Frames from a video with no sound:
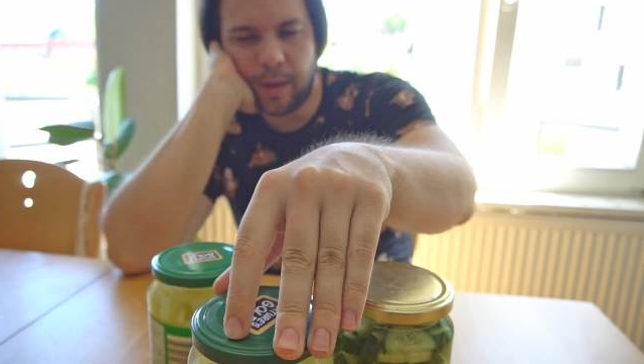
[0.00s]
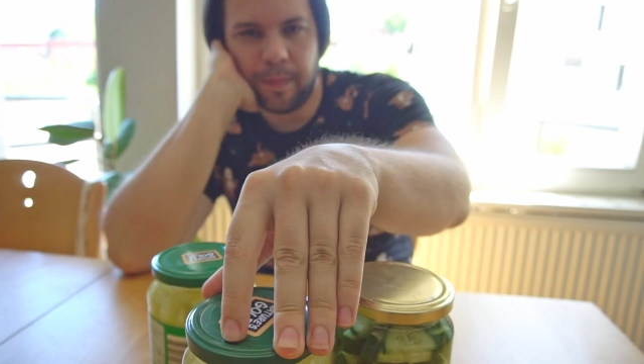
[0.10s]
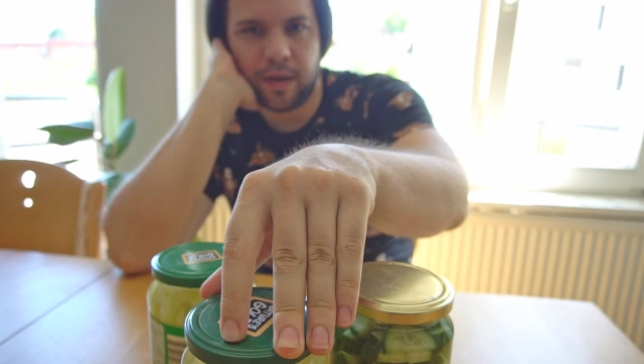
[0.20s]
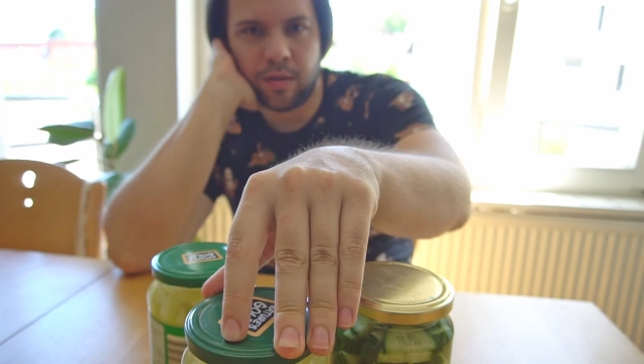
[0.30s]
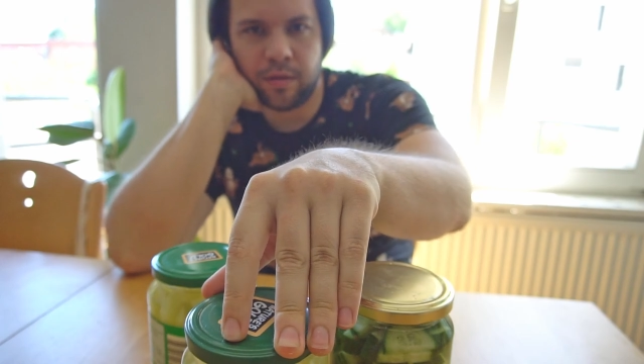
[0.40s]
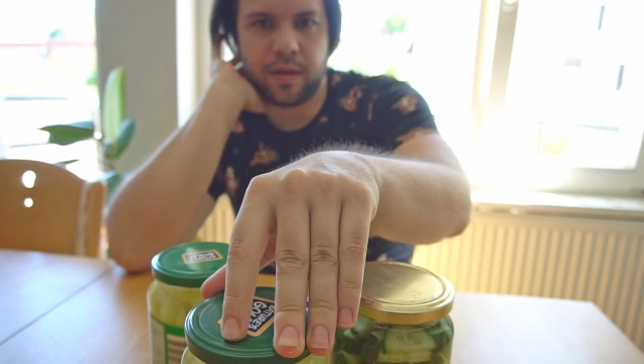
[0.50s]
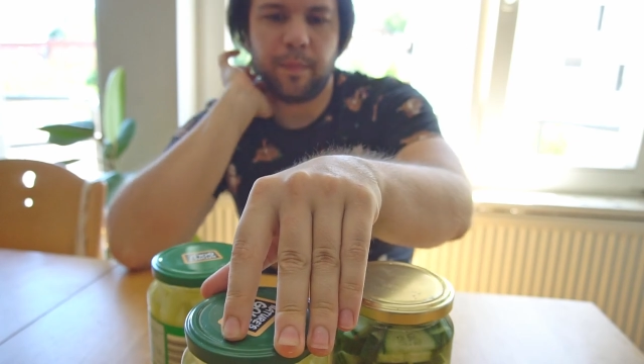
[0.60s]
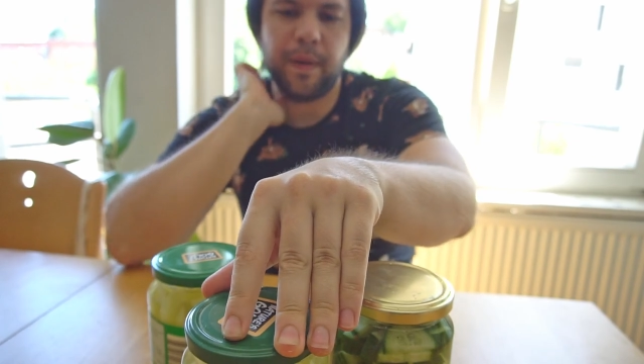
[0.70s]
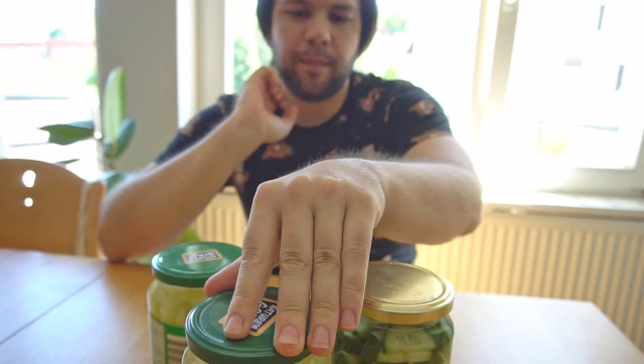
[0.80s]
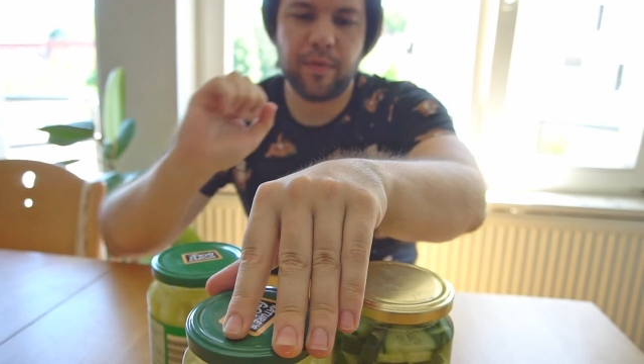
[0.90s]
I pickled the
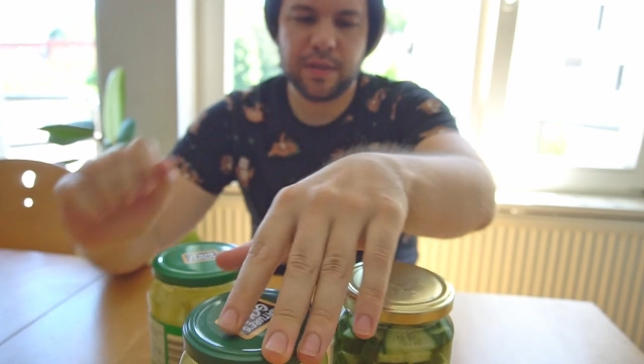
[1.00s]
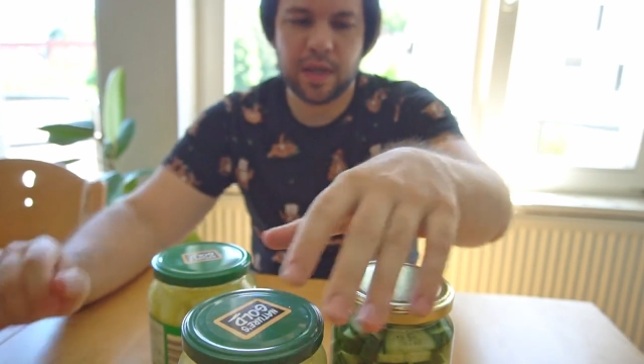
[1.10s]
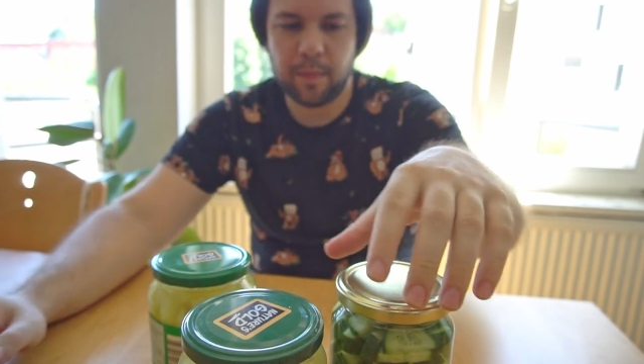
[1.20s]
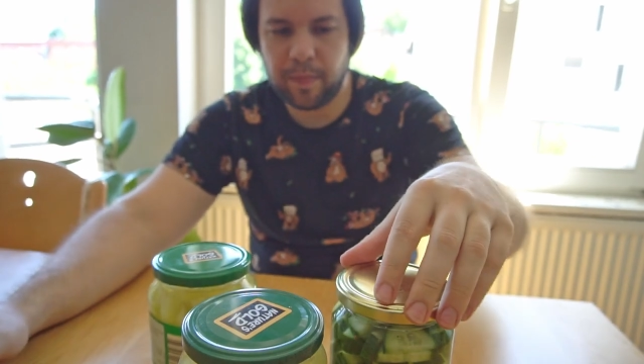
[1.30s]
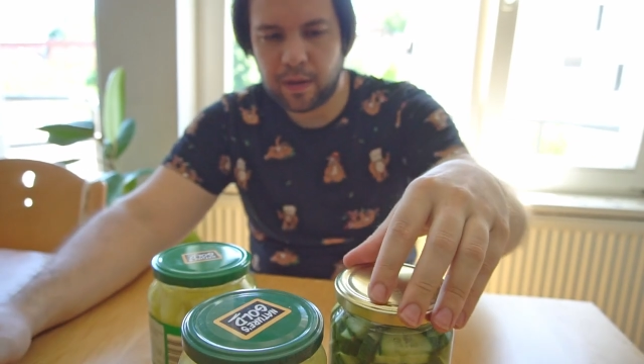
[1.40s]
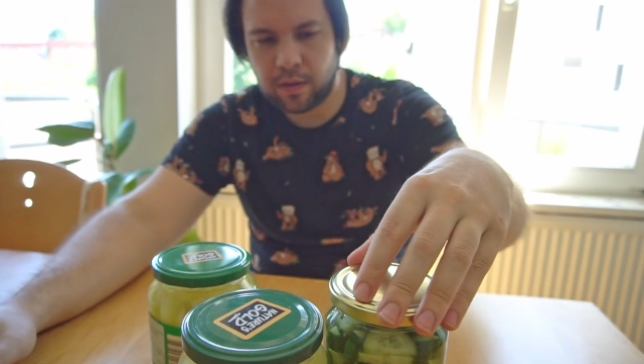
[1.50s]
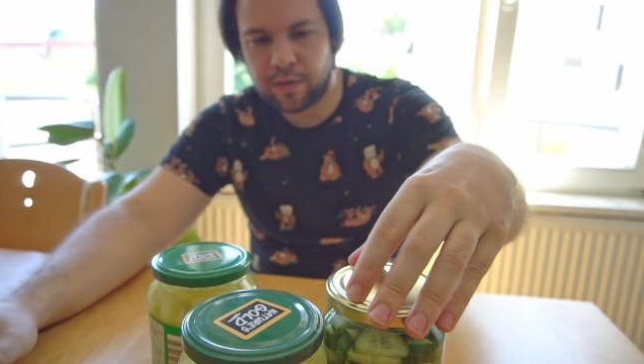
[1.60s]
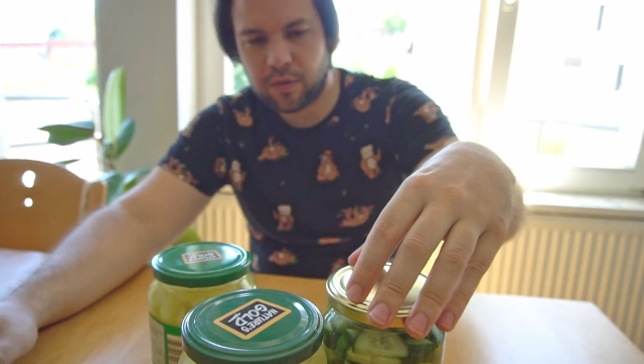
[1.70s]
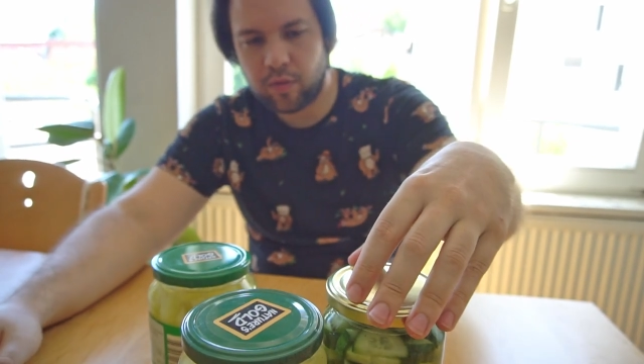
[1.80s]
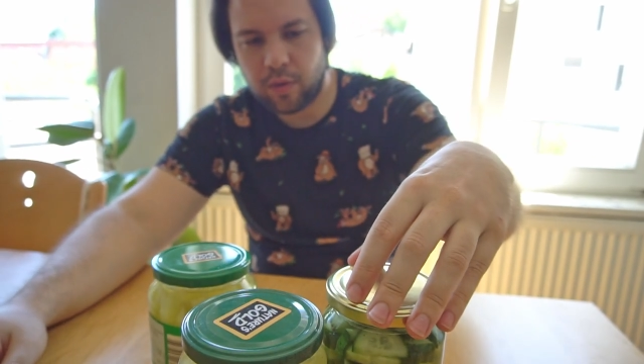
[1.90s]
peppers and I
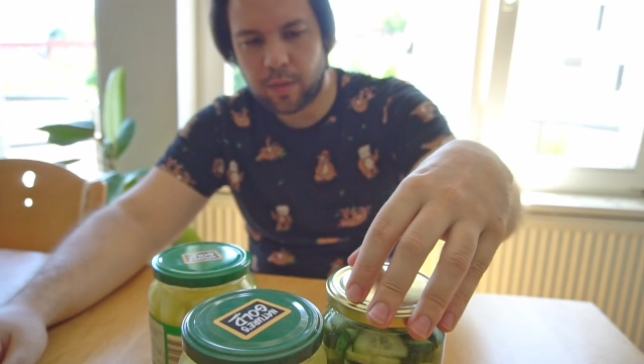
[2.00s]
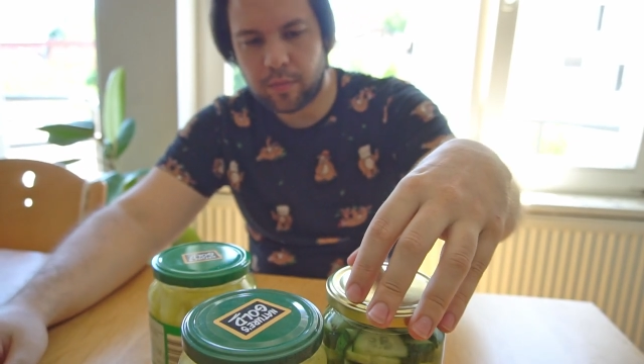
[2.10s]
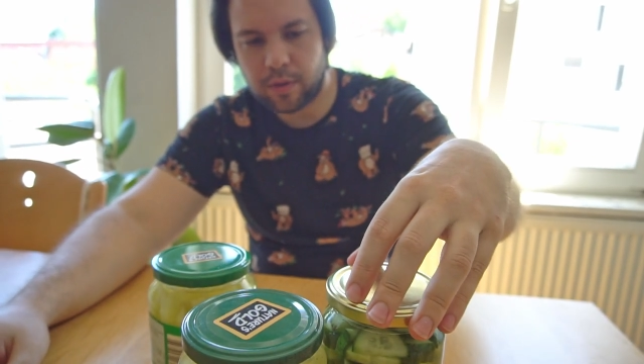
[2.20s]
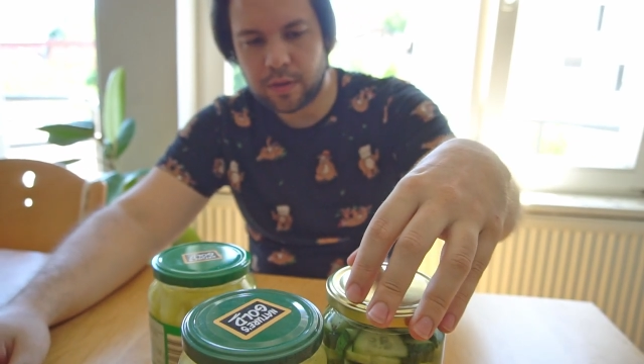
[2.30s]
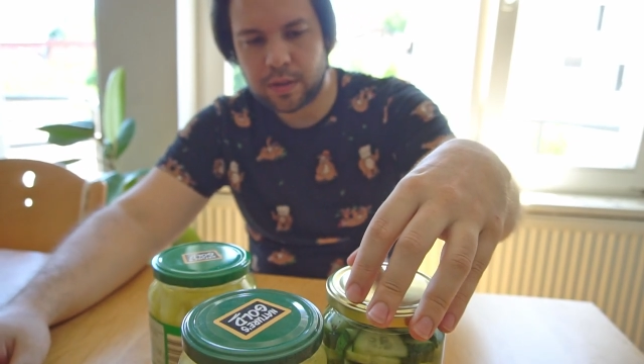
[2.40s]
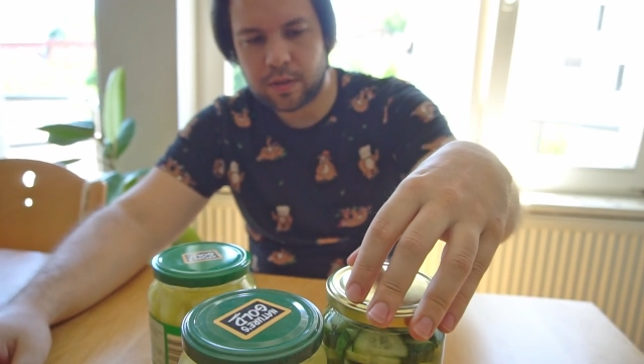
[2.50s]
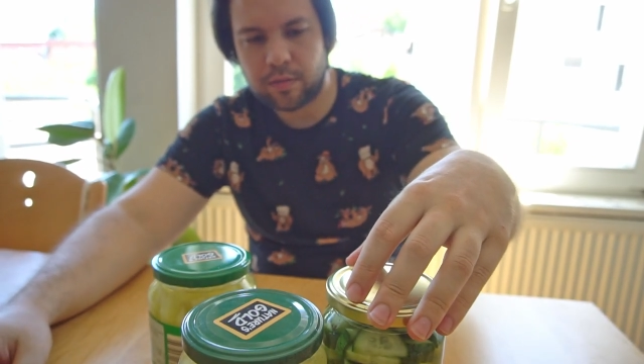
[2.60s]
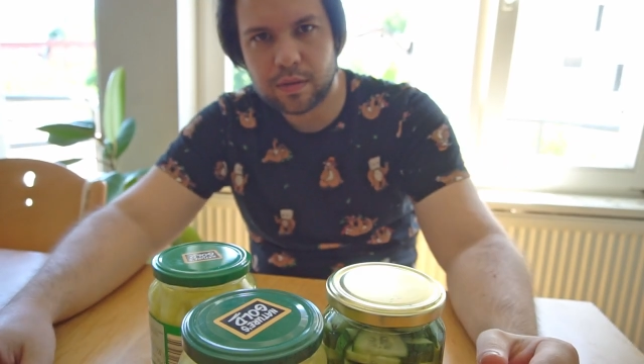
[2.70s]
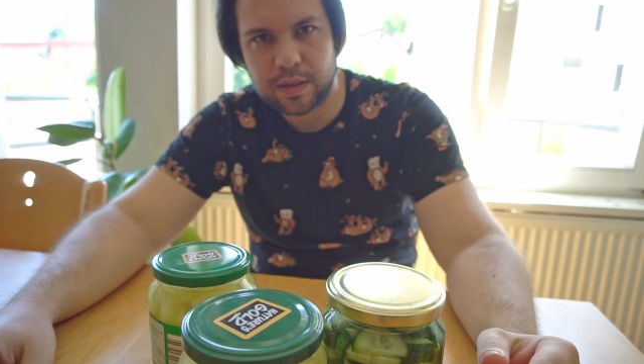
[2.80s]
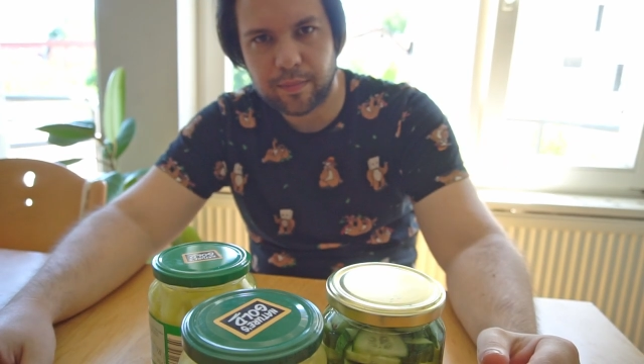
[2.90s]
pickled the cucumbers
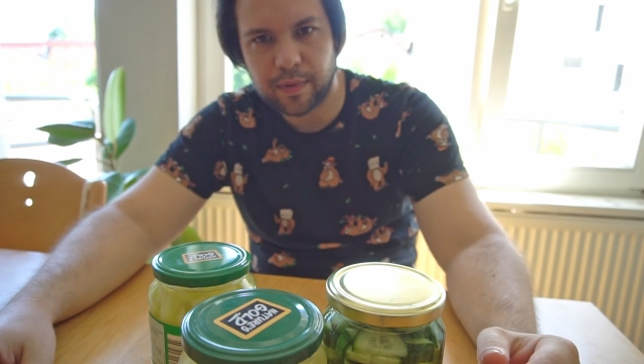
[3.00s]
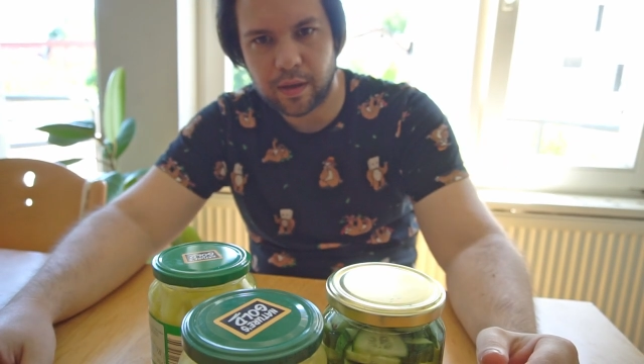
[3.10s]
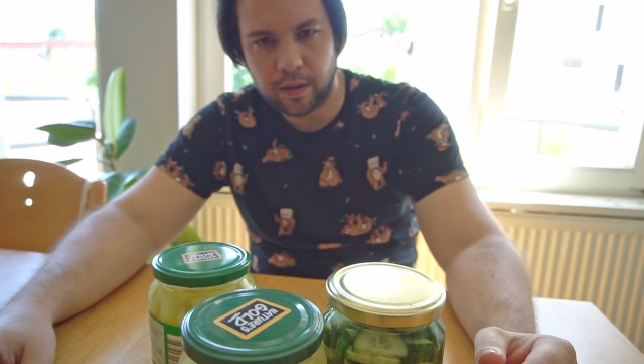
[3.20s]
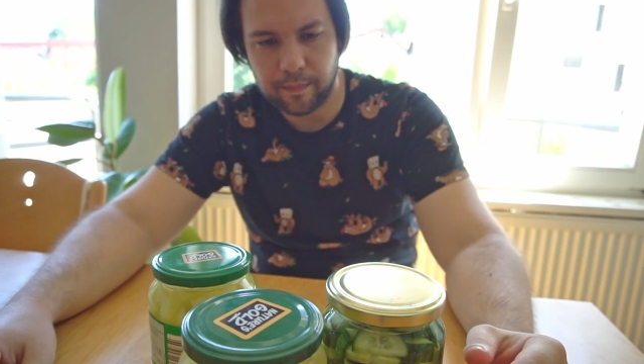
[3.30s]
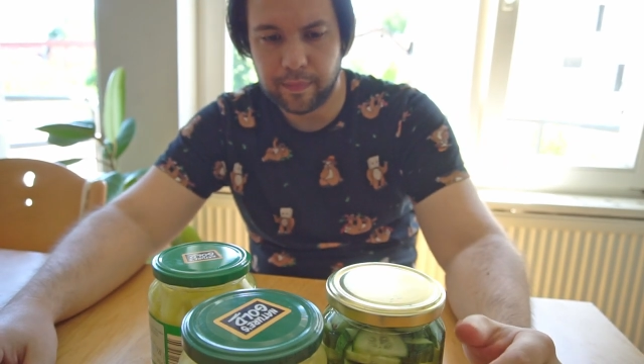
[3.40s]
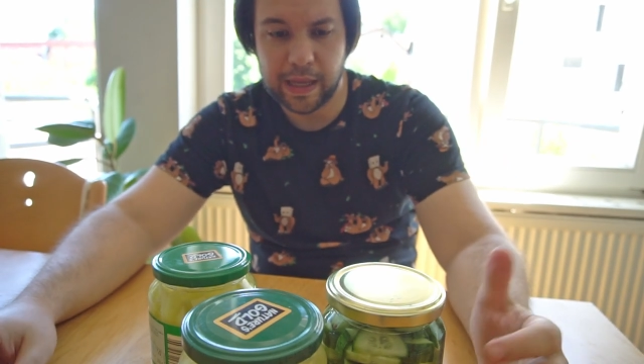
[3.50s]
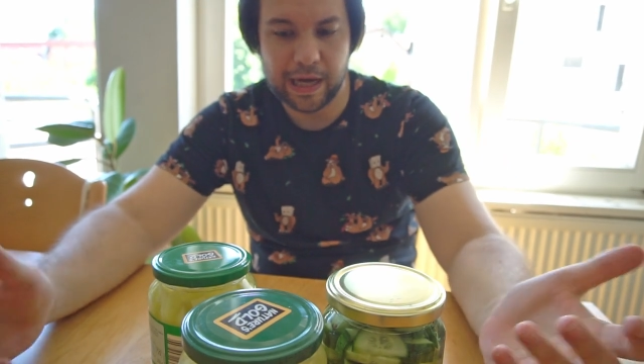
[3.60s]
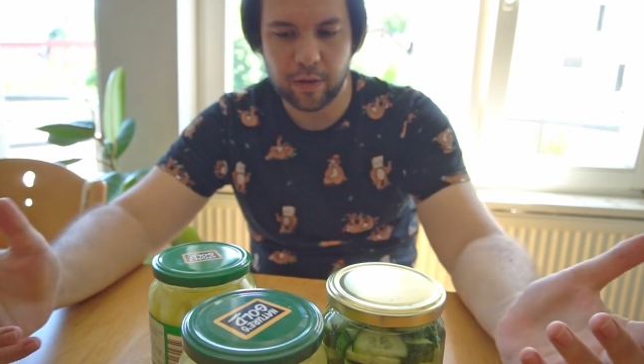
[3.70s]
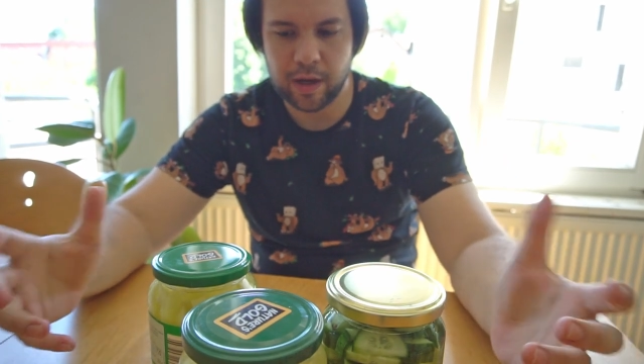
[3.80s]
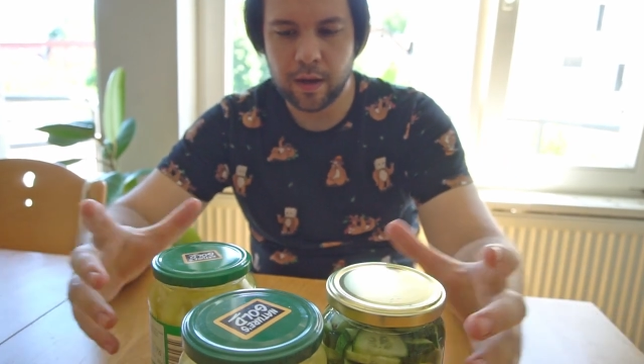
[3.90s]
or something.
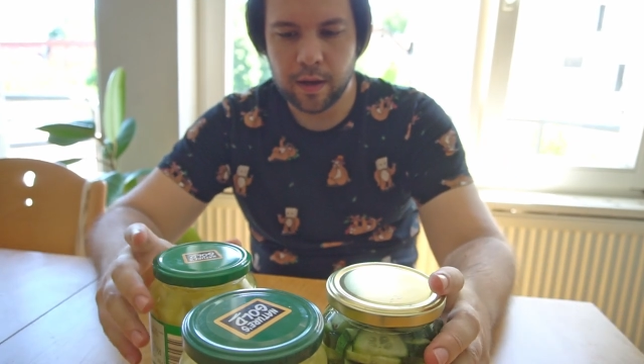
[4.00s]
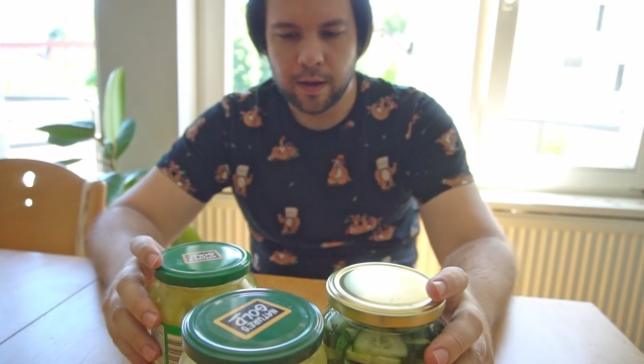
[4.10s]
Anyway,